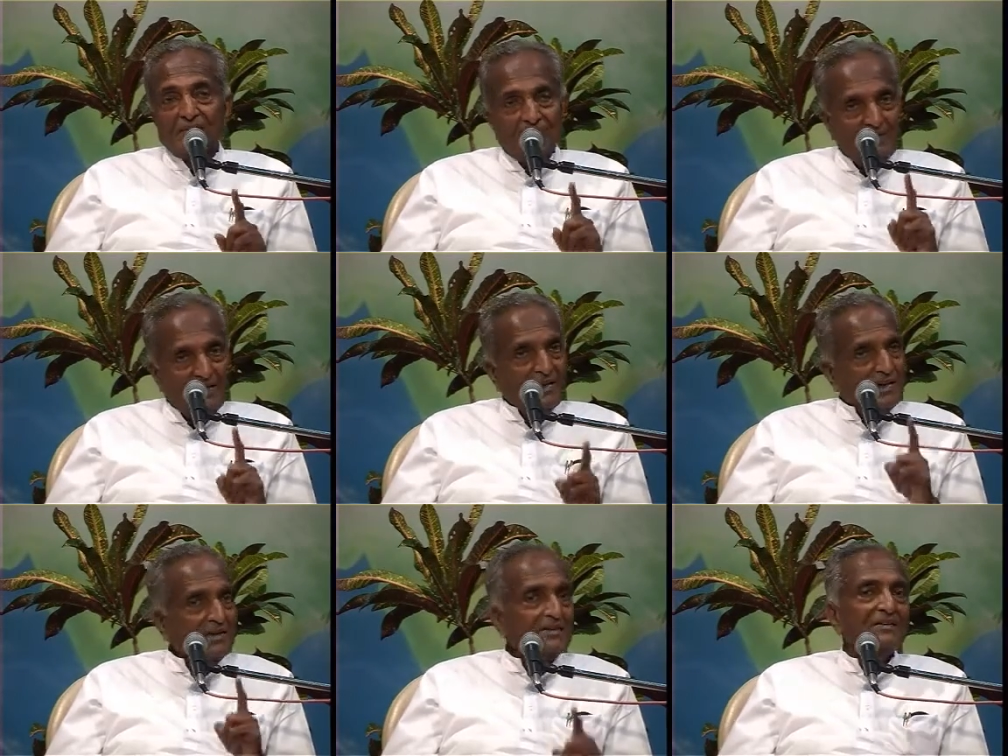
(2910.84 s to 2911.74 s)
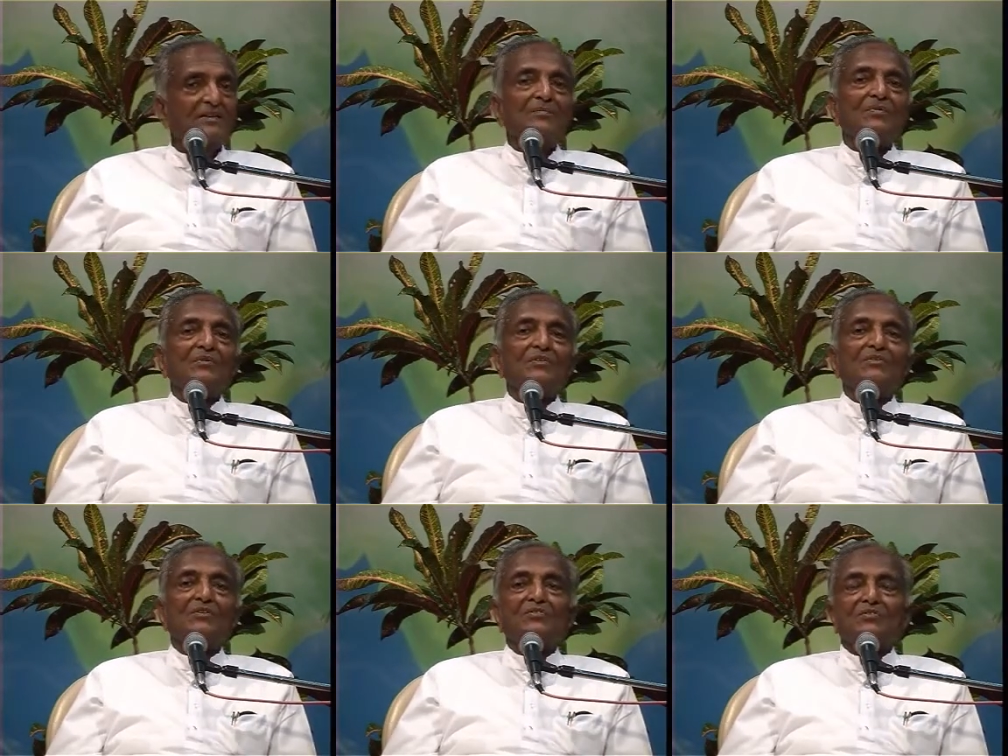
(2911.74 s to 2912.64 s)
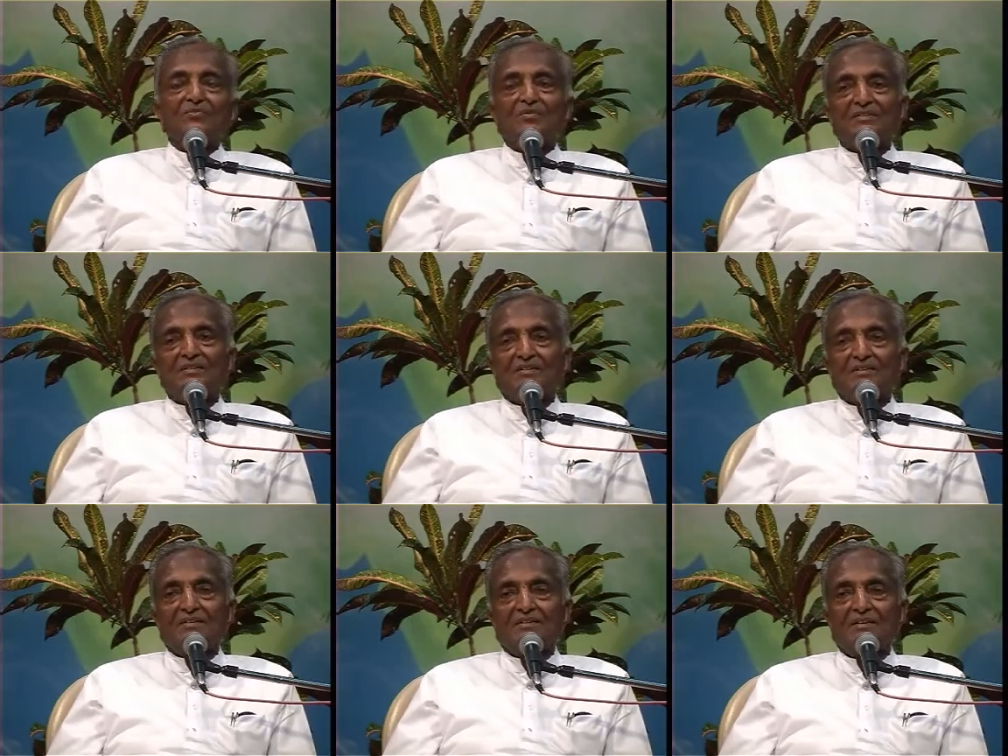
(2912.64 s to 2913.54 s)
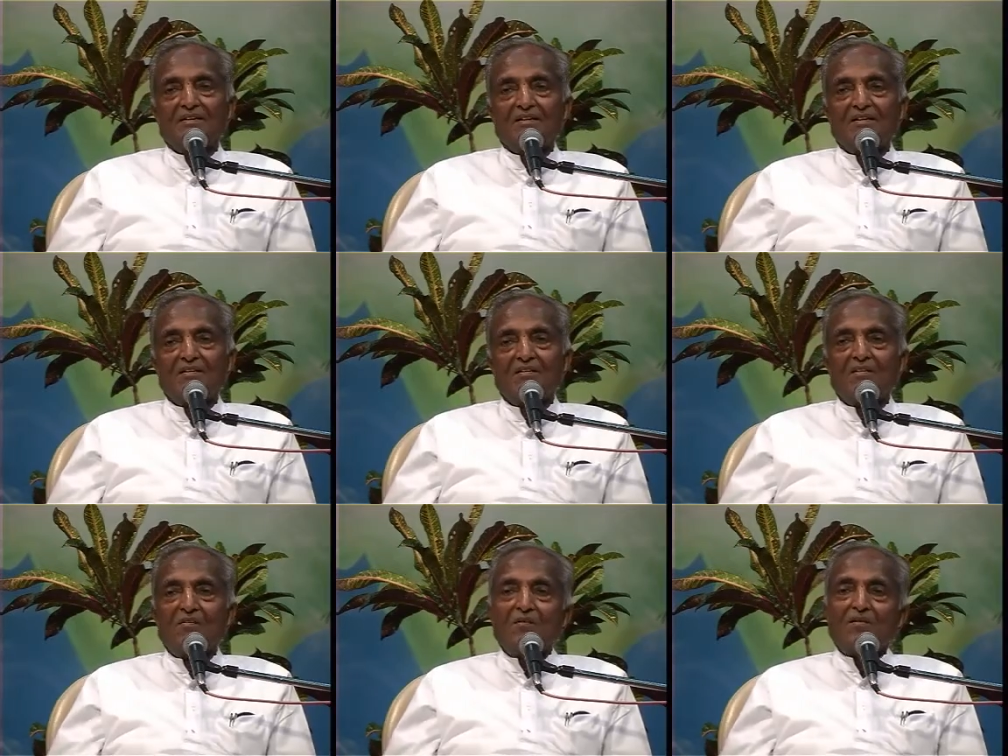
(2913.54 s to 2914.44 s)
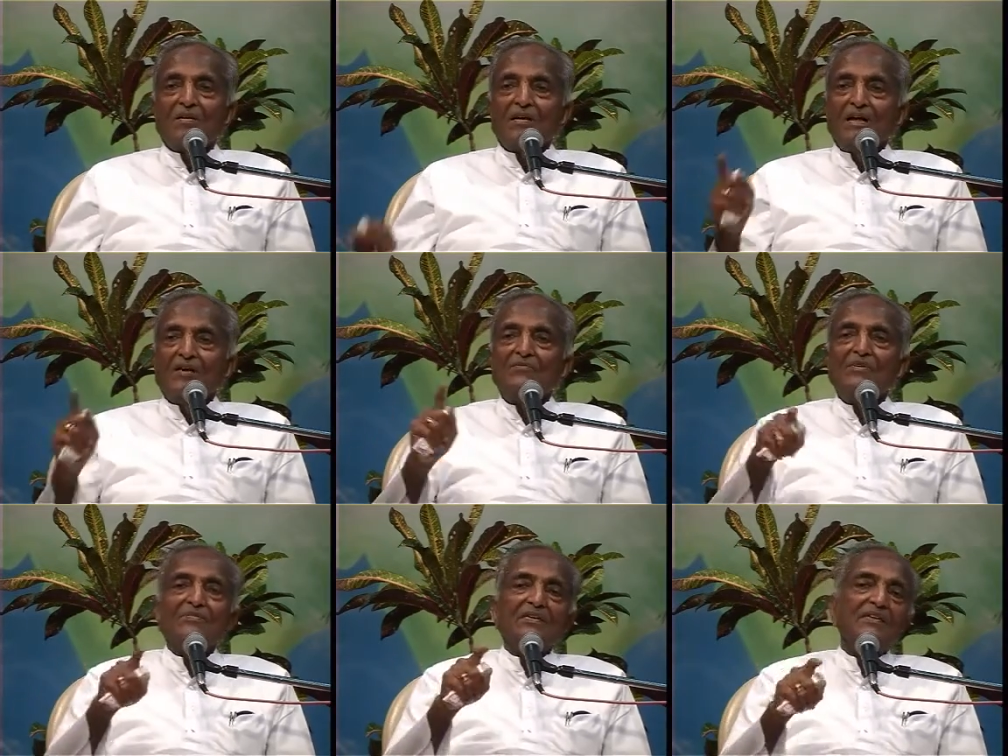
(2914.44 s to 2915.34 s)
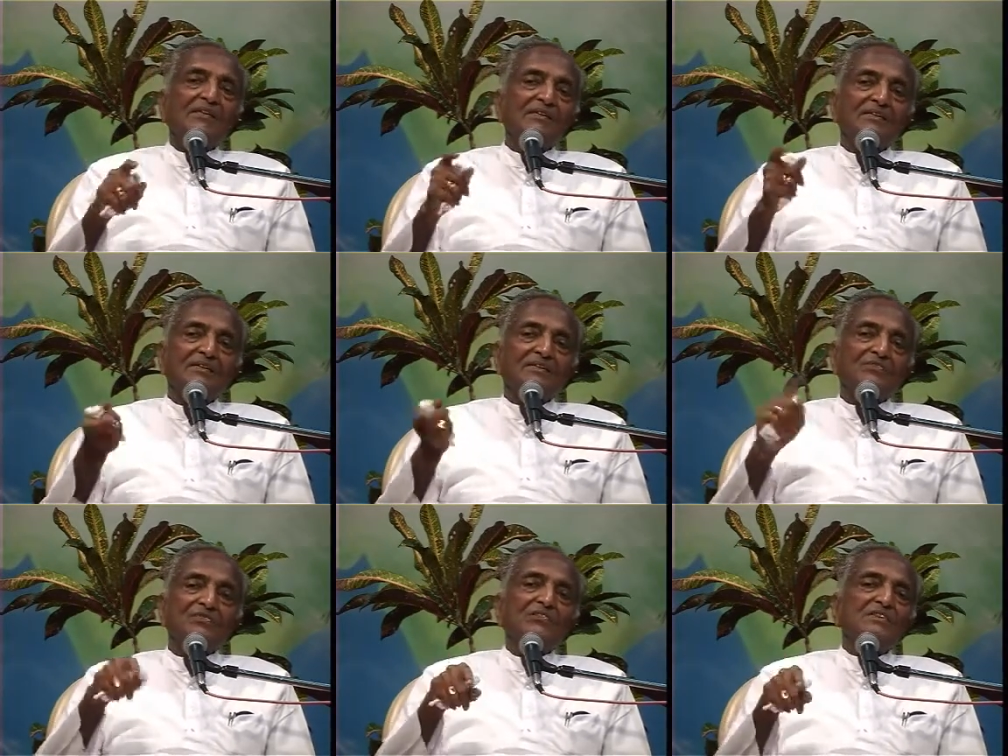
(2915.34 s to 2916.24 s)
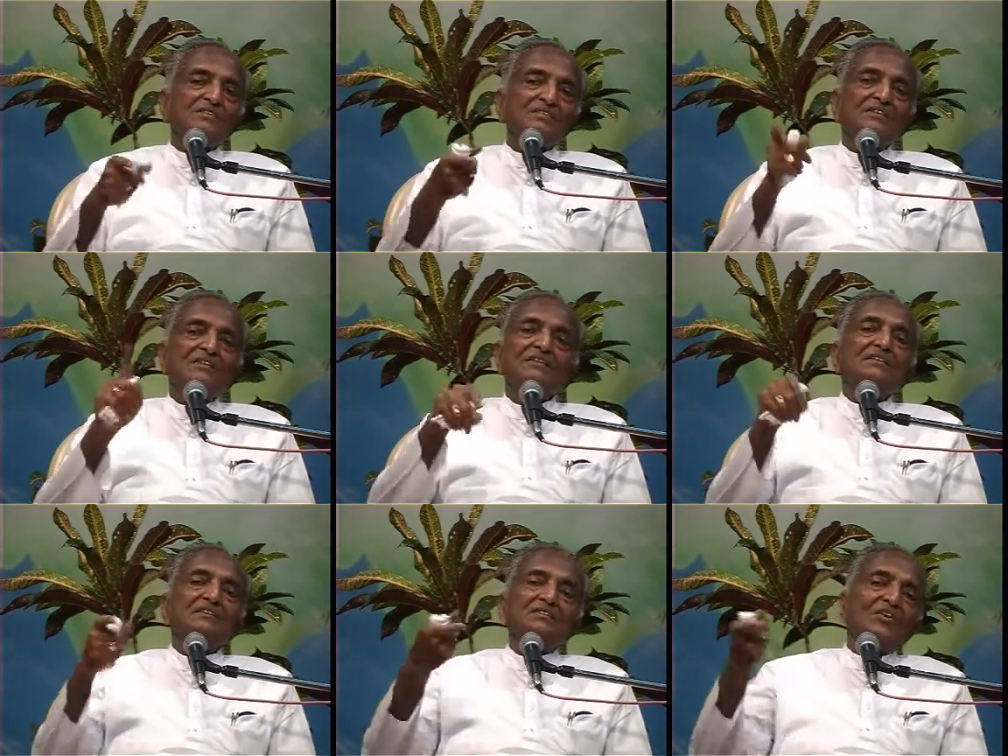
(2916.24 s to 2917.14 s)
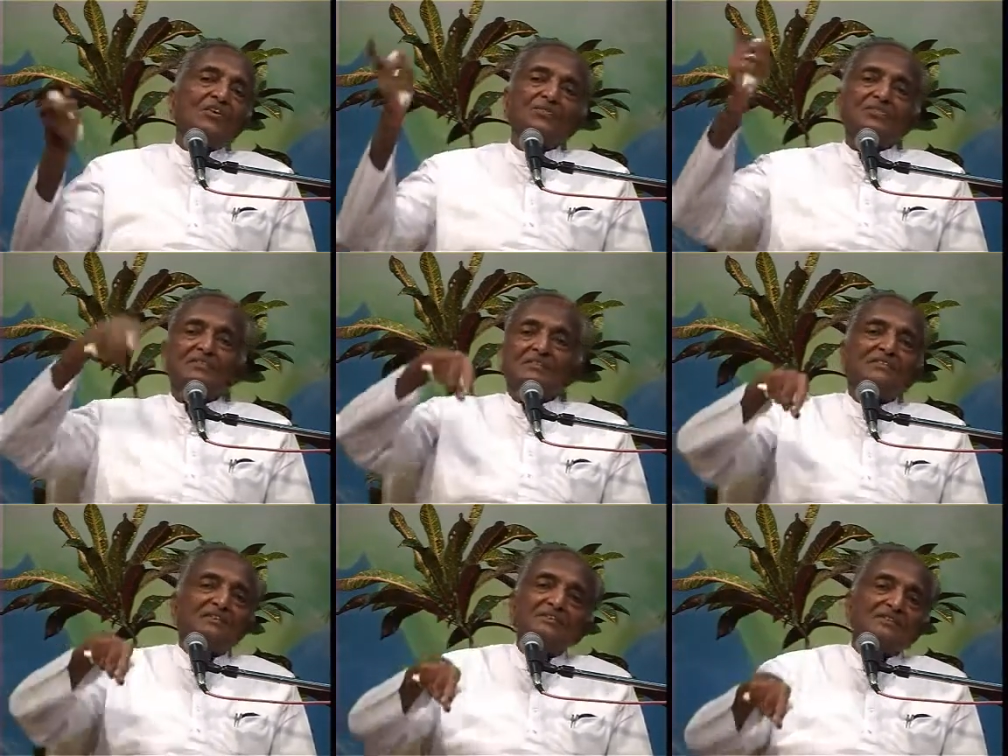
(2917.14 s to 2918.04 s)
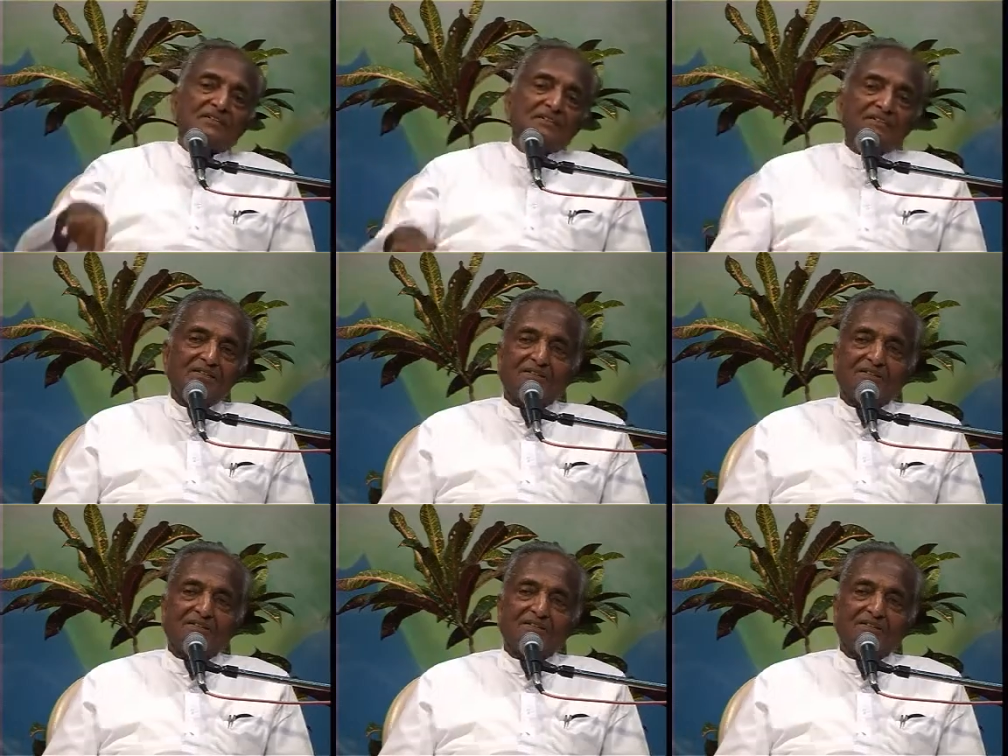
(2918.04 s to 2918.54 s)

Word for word: He made another important contribution. Everywhere the question is of successor.